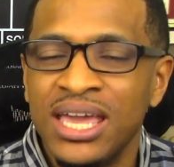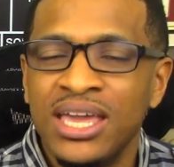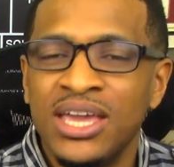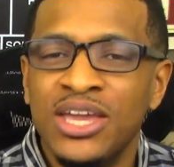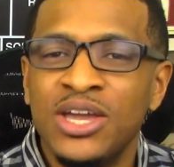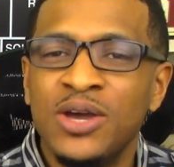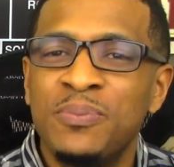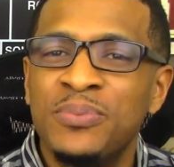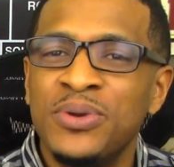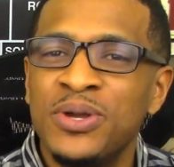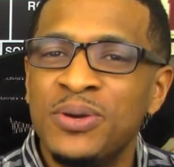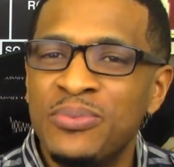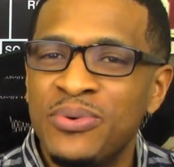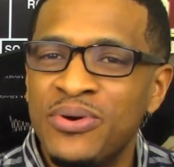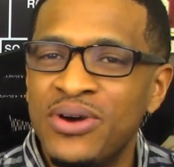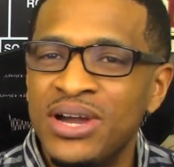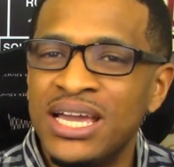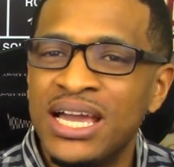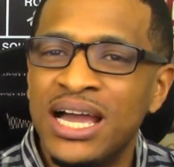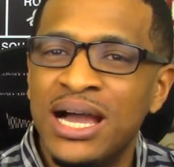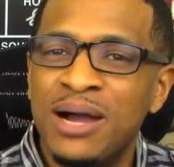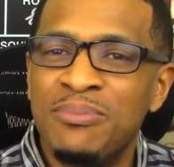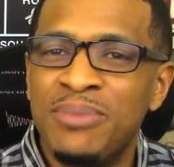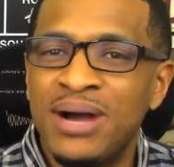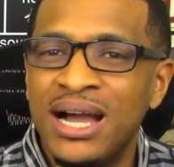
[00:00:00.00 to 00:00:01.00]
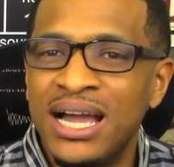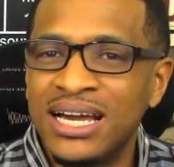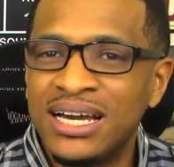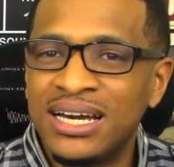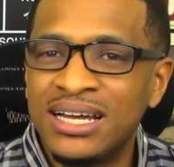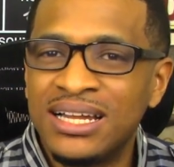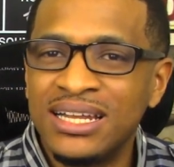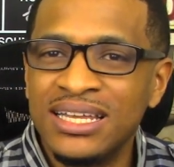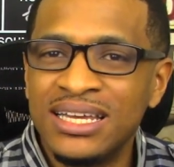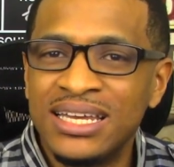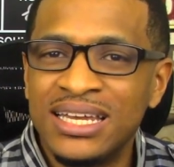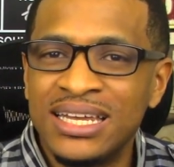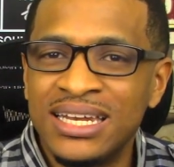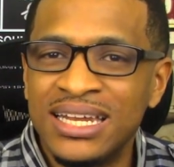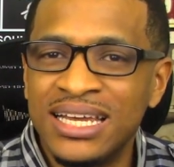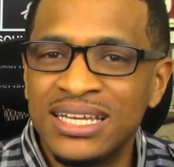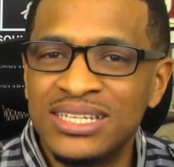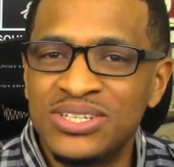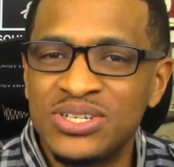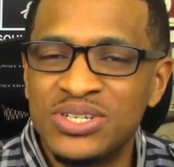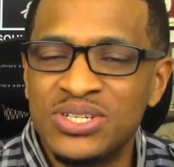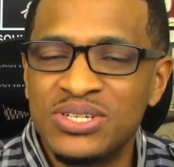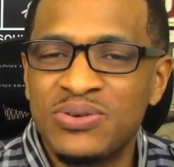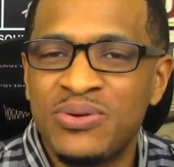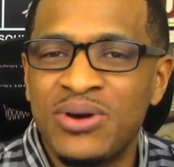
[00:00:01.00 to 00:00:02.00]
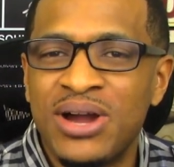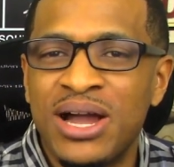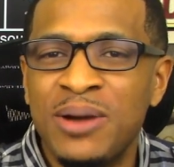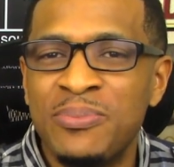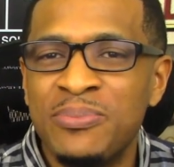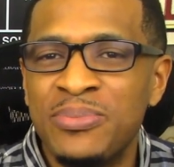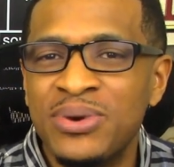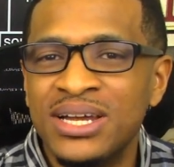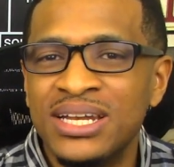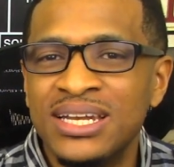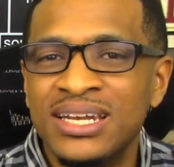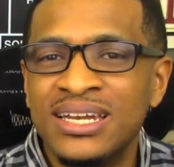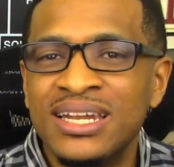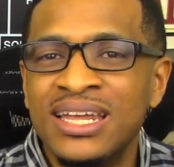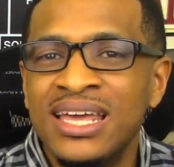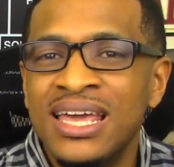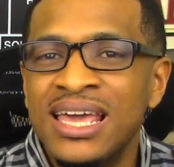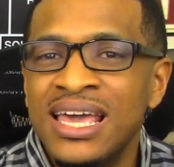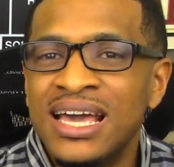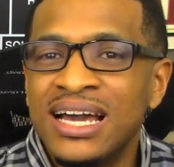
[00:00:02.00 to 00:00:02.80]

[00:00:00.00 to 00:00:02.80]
help your boy out by clicking that subscribe button,